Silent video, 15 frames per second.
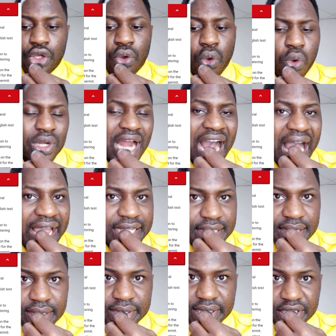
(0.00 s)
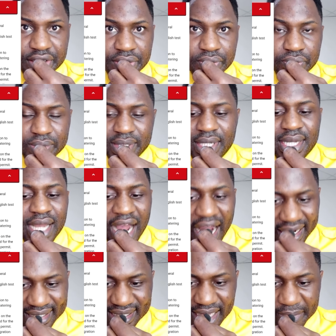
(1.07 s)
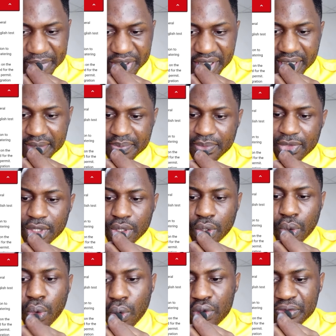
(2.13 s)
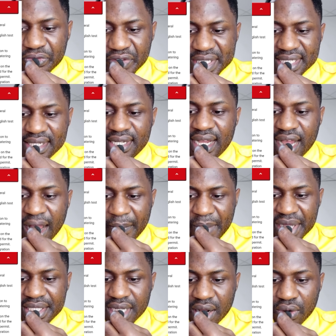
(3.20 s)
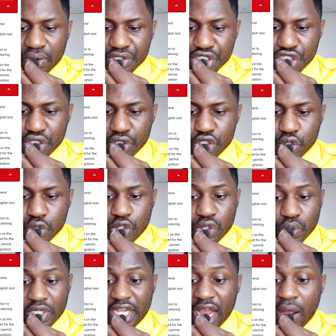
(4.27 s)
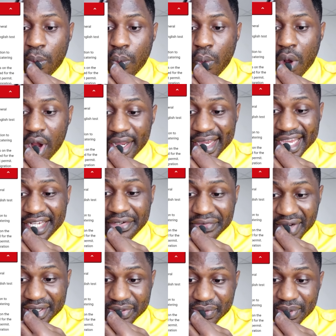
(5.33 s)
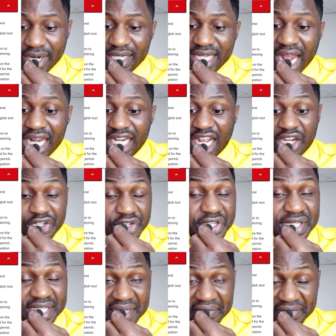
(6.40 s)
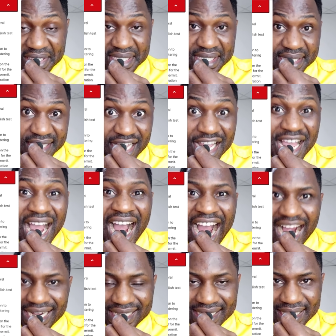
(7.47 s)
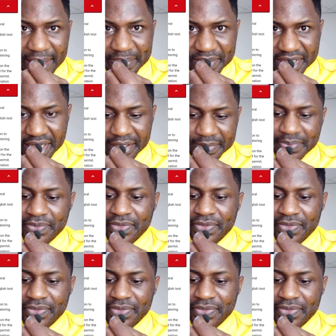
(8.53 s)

Good IT skills, accepted. Good physical and mental condition to study and work in restaurants and catering services, accepted.